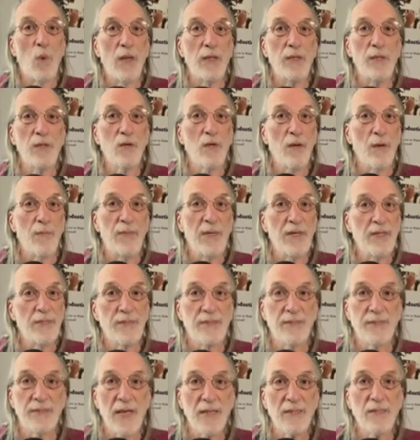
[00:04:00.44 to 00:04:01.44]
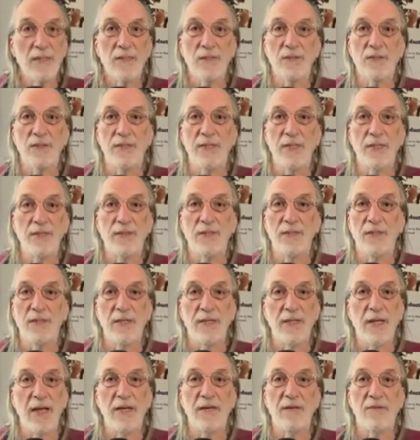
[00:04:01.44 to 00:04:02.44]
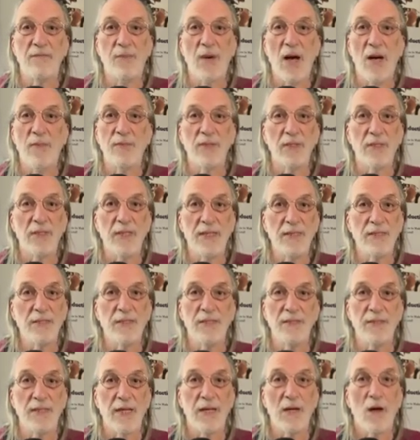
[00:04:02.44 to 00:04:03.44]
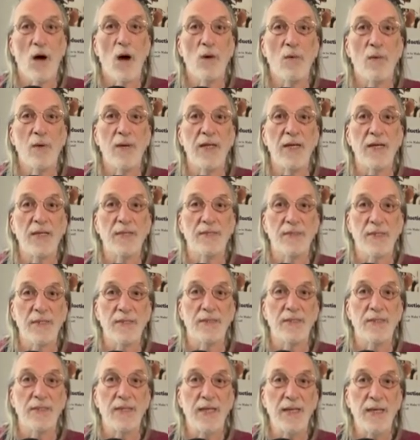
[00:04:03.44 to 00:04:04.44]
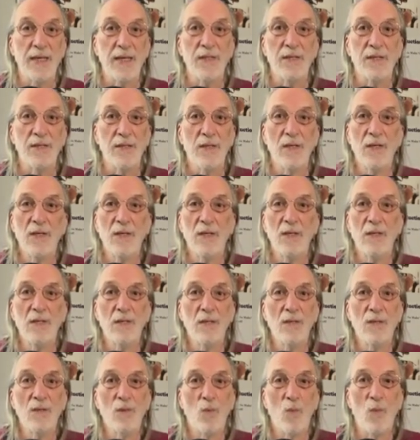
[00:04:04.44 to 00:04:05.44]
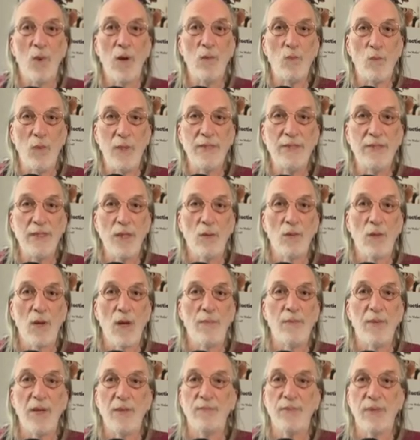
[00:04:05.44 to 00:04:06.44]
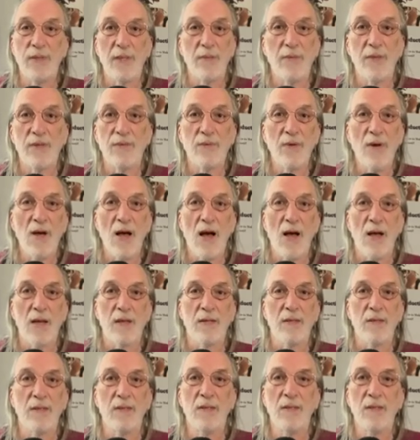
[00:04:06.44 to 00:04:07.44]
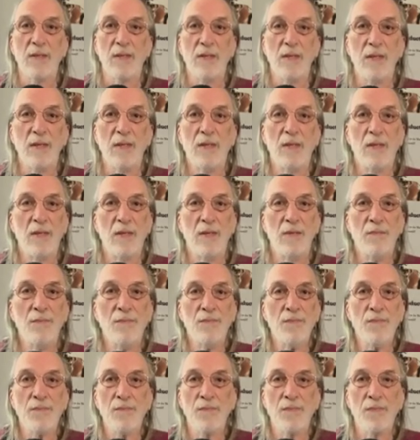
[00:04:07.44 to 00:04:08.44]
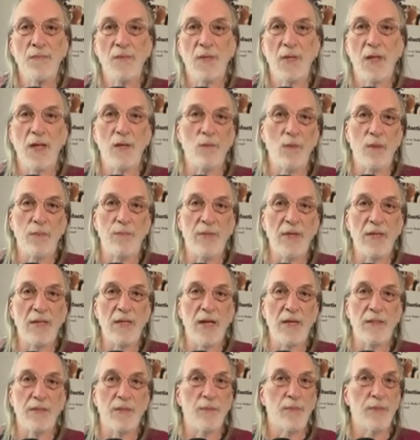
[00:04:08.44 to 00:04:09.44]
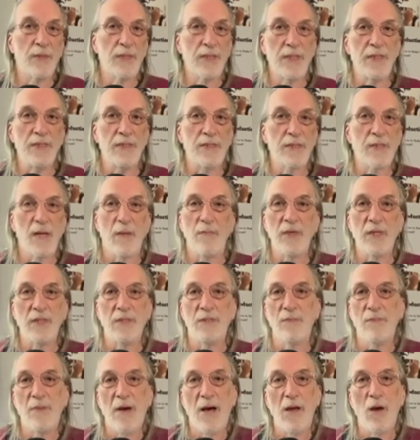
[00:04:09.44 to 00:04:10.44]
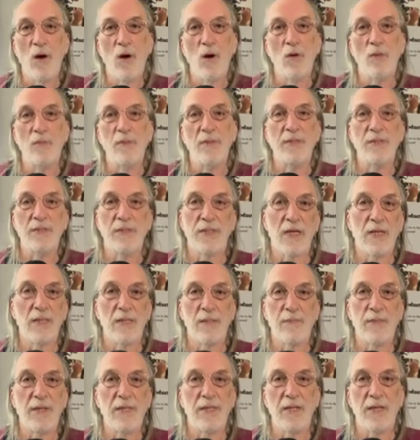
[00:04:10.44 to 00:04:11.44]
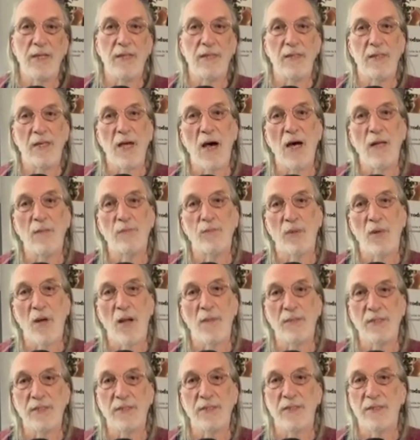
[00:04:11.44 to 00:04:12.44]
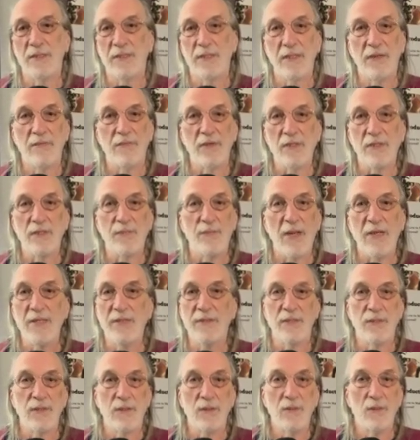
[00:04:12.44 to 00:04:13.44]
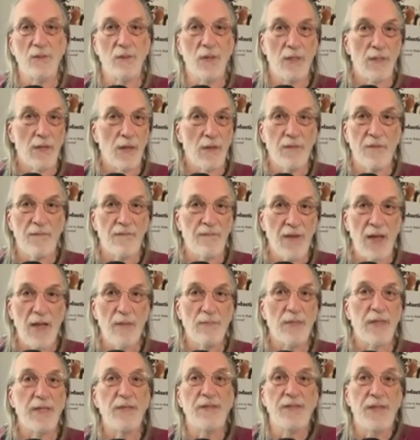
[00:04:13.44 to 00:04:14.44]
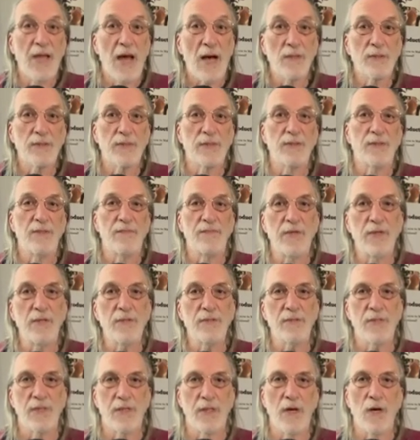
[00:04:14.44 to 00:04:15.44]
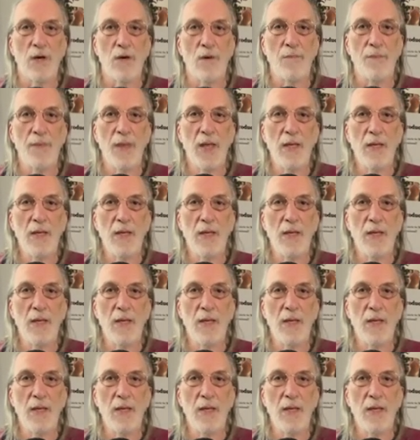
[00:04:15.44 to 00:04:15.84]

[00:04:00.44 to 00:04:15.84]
what European settlers did to the native population that already existed here when we showed up at Plymouth Rock. It would be like the police coming to my home and telling me that God promised this living space to another family thousands of years ago,